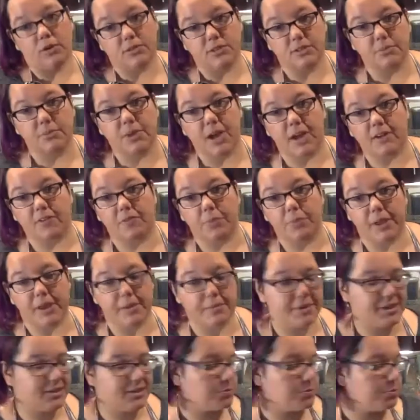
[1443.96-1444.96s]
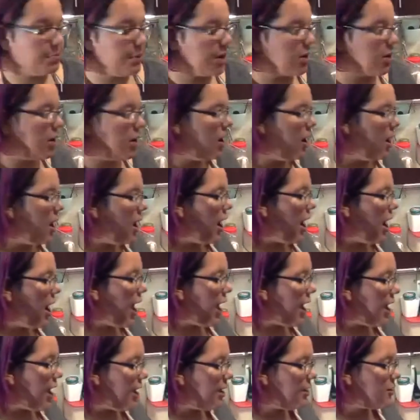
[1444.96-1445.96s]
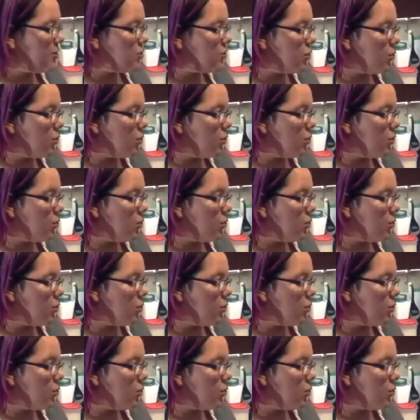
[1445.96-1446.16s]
some kind of plant-based butter, and